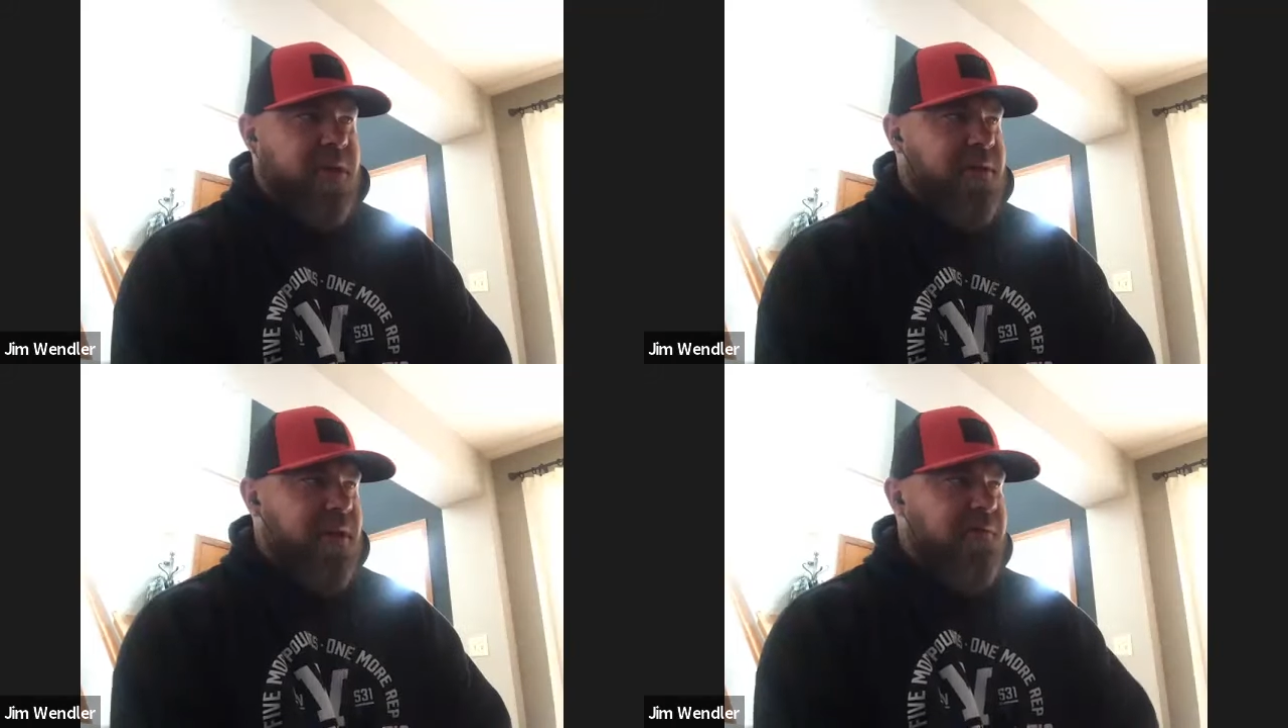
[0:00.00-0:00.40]

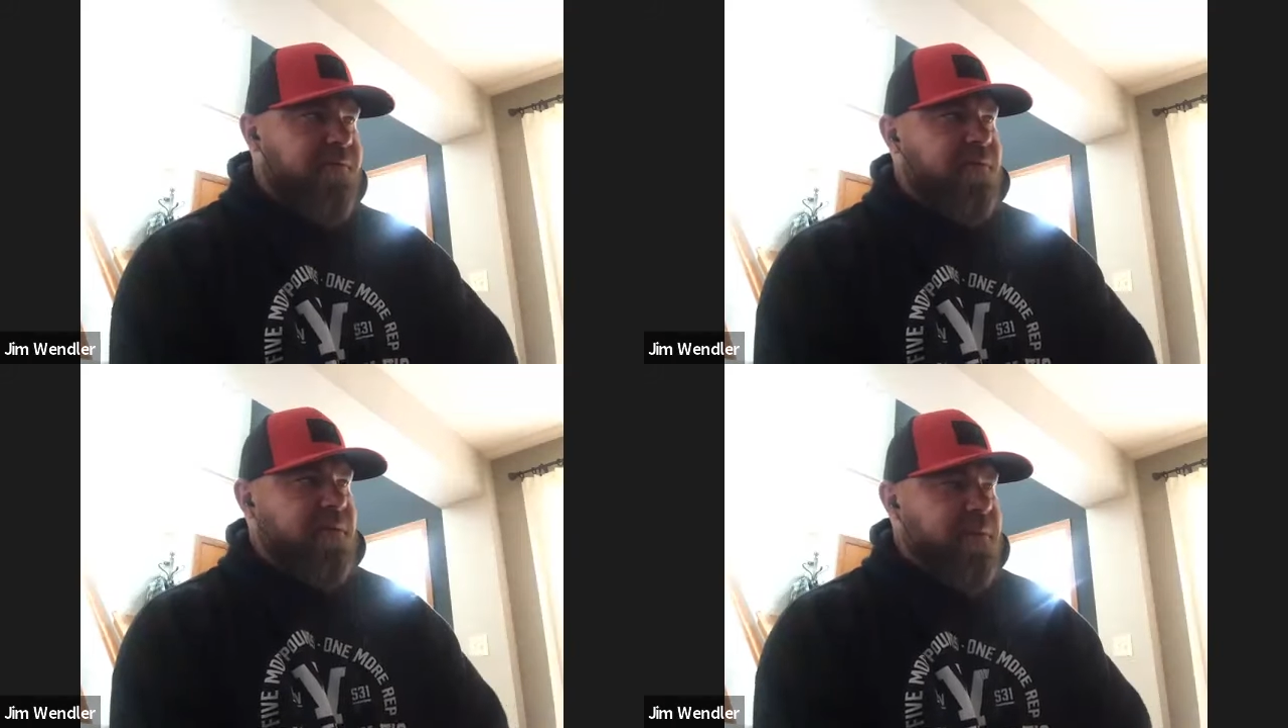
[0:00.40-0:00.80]
there for
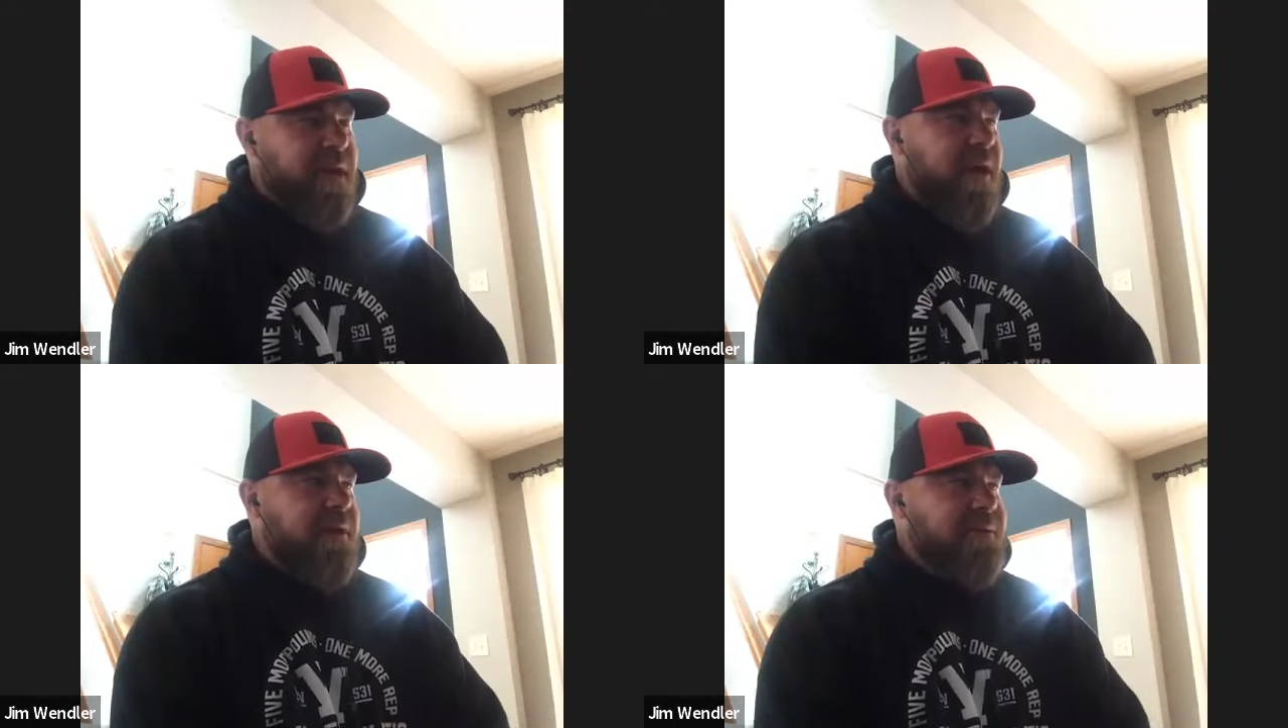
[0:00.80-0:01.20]
the
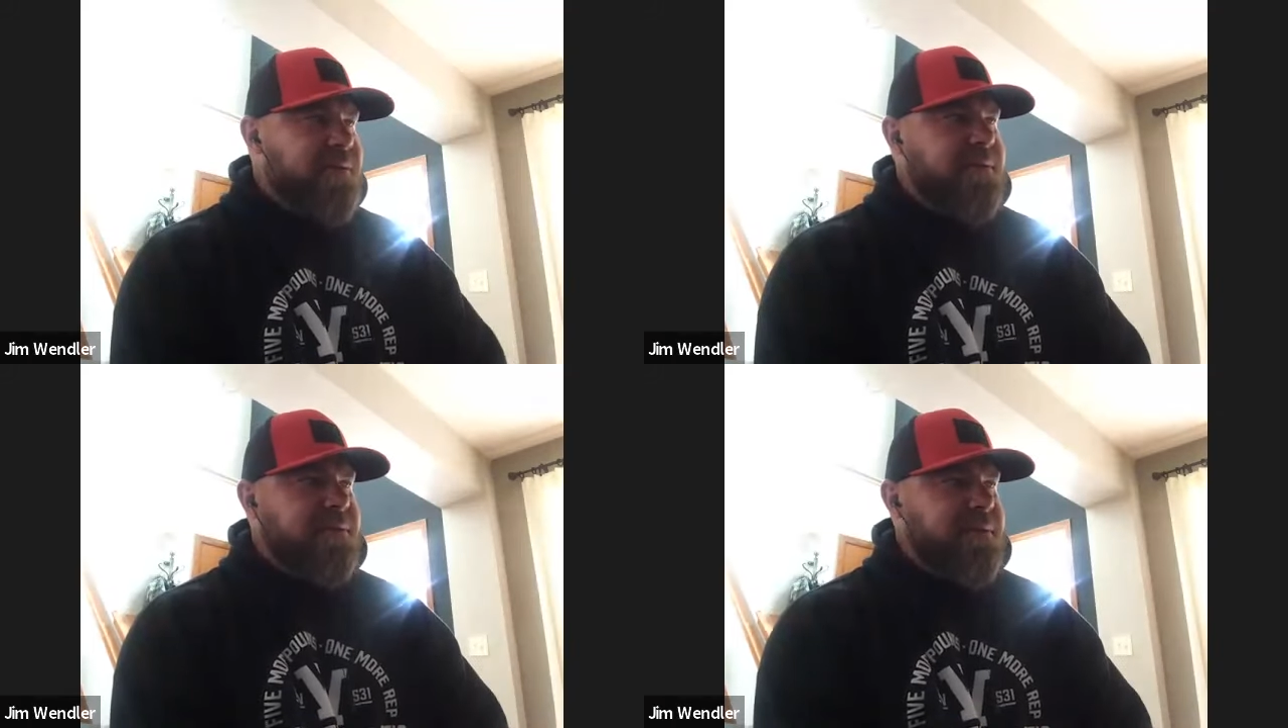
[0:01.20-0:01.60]
past
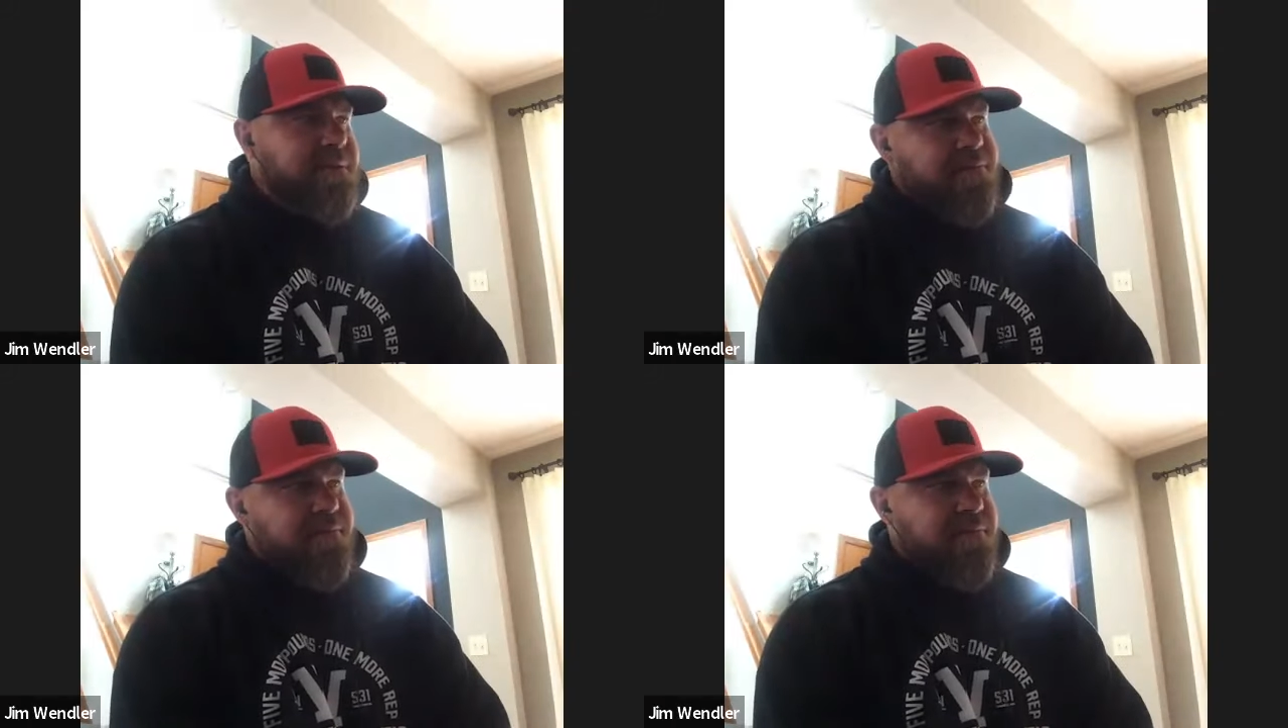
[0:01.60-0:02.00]

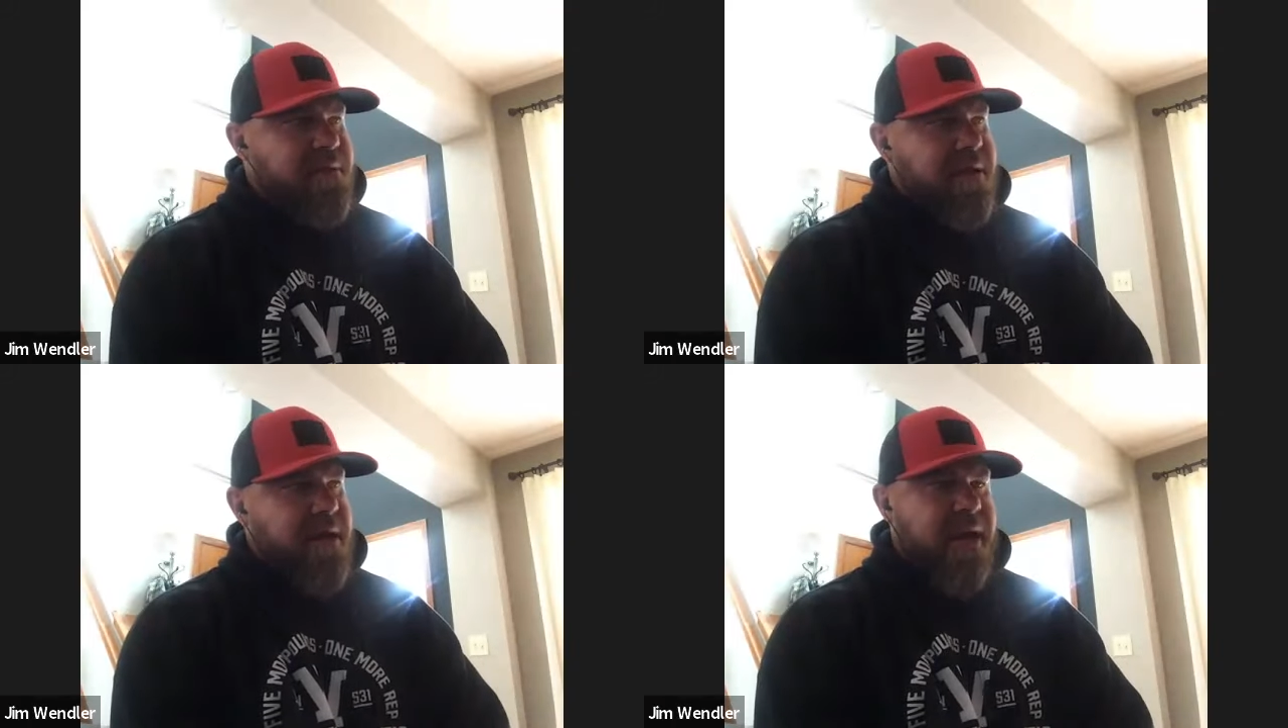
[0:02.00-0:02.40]

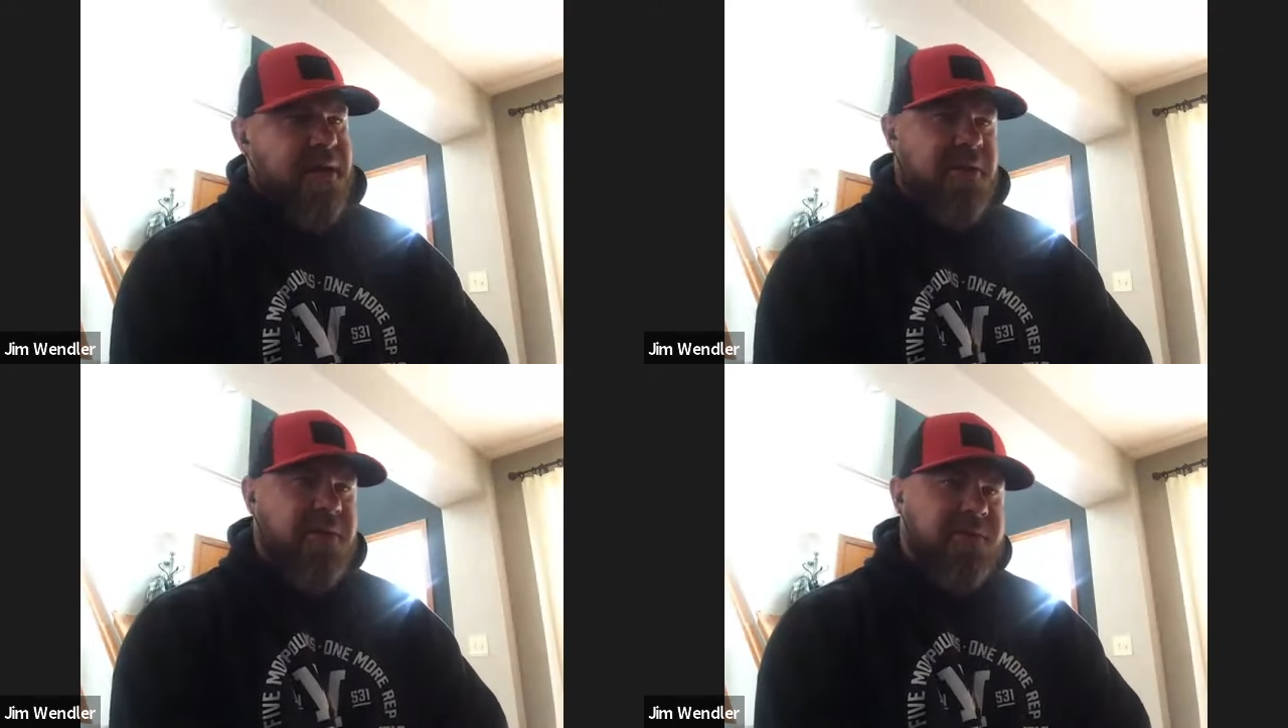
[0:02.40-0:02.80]
9
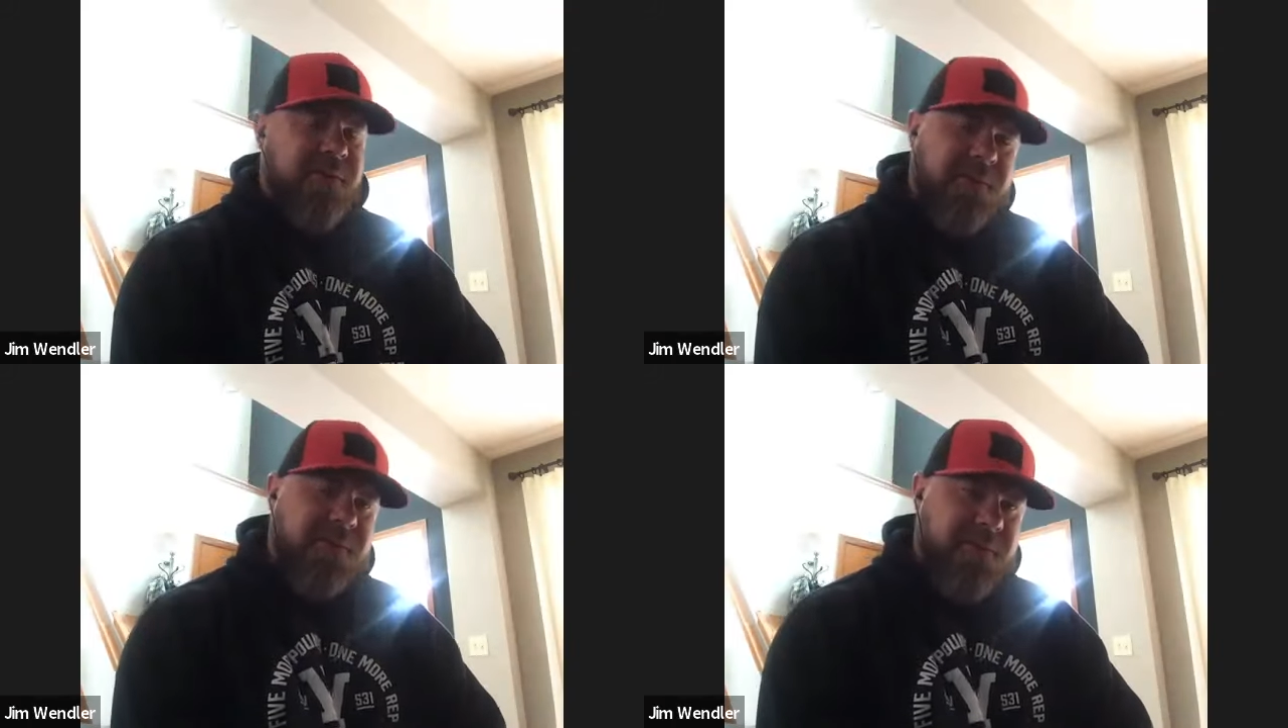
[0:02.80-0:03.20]

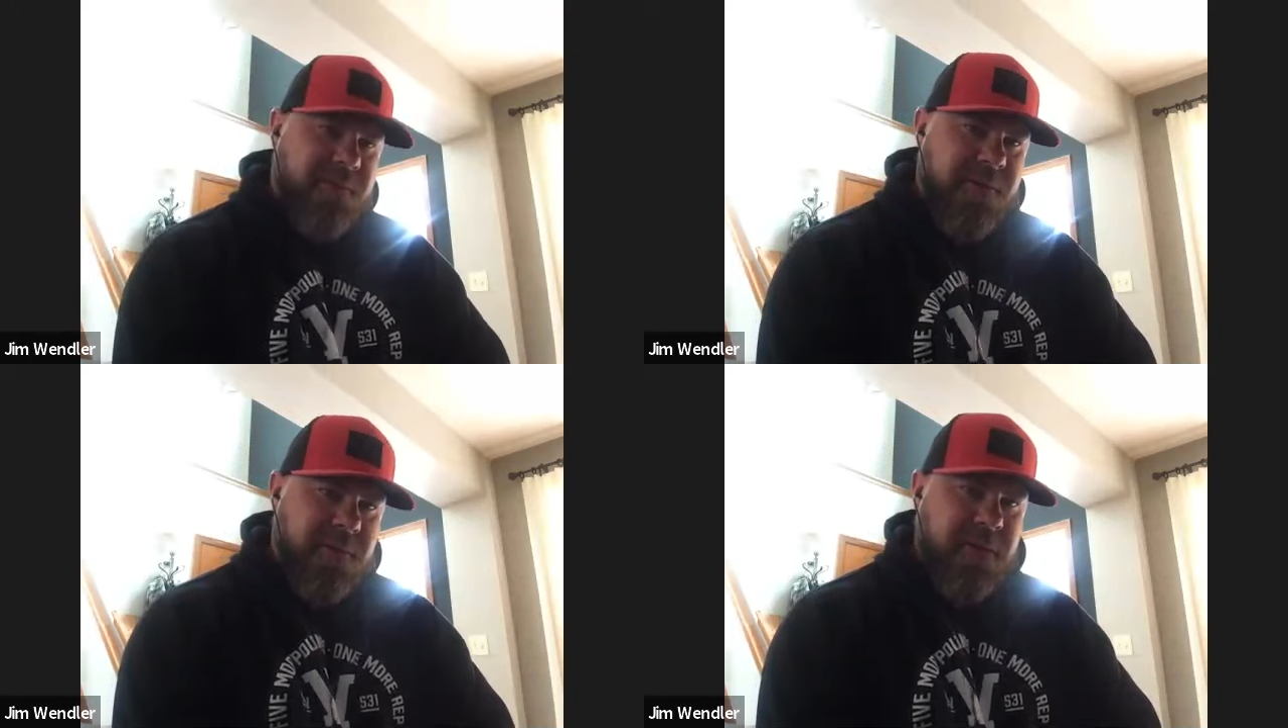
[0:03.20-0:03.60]
years.
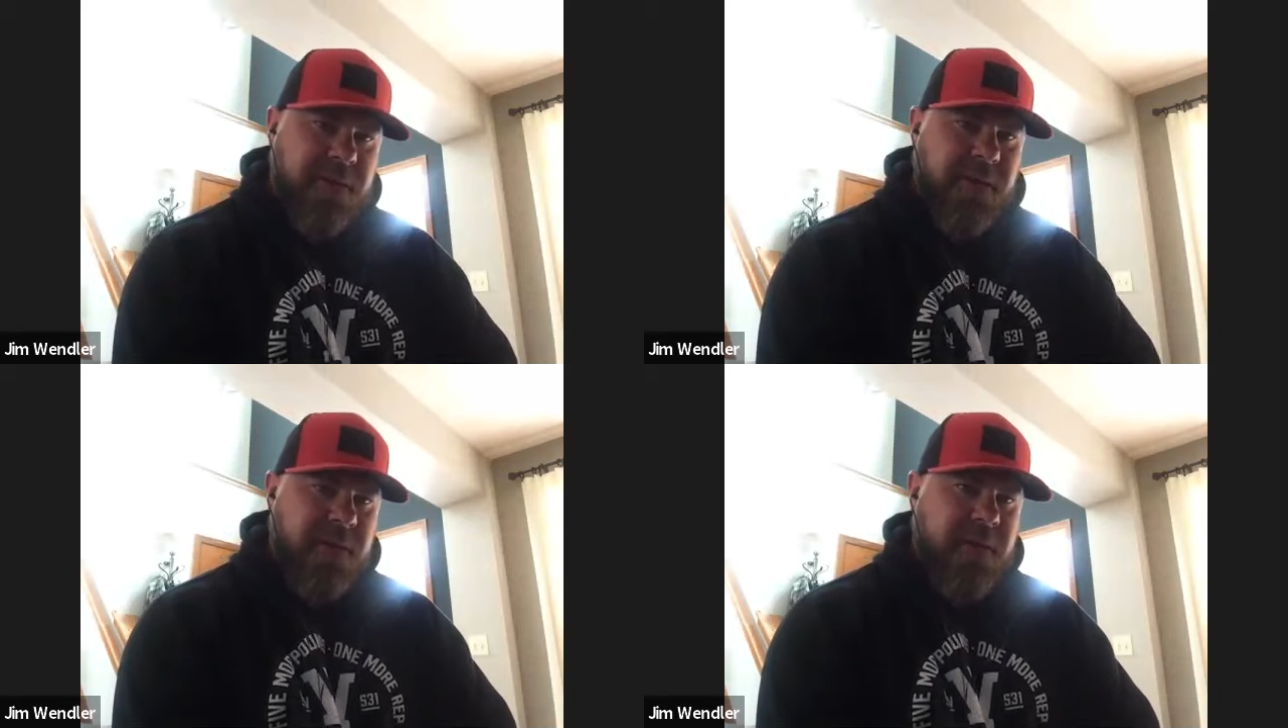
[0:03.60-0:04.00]

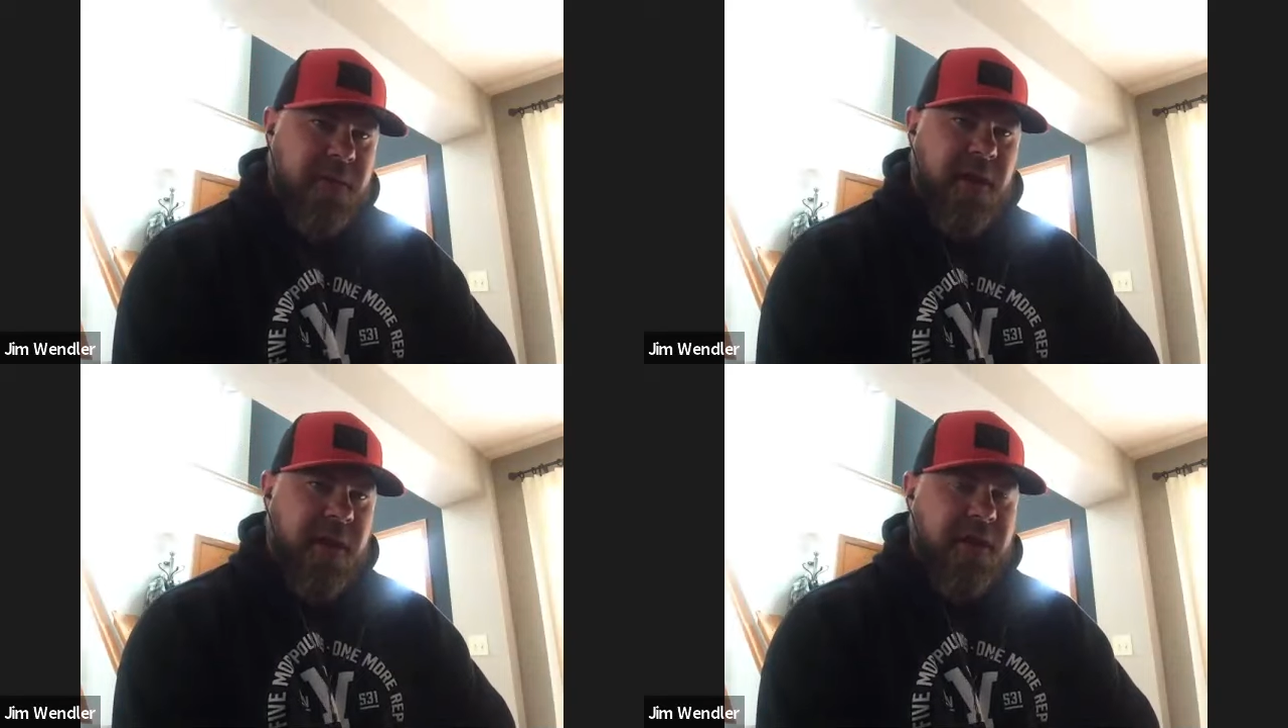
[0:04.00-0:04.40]
Yeah,